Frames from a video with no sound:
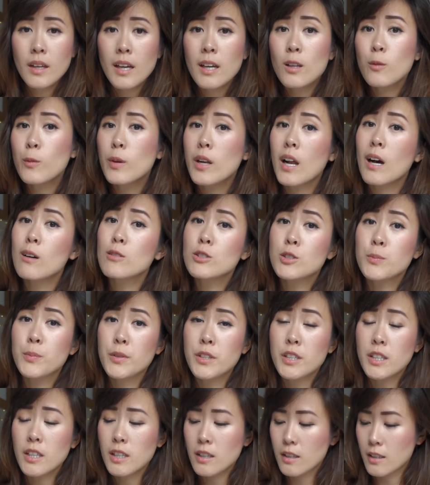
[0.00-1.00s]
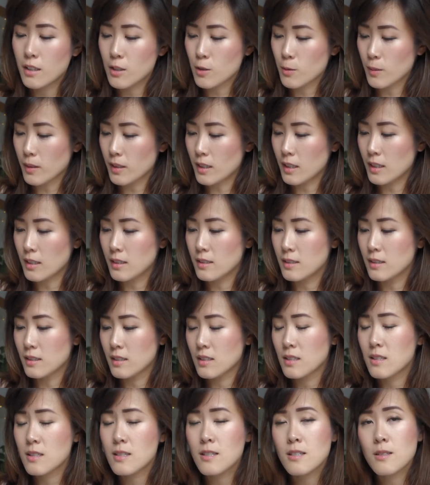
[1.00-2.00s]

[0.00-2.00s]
And when I was burning this one, it didn't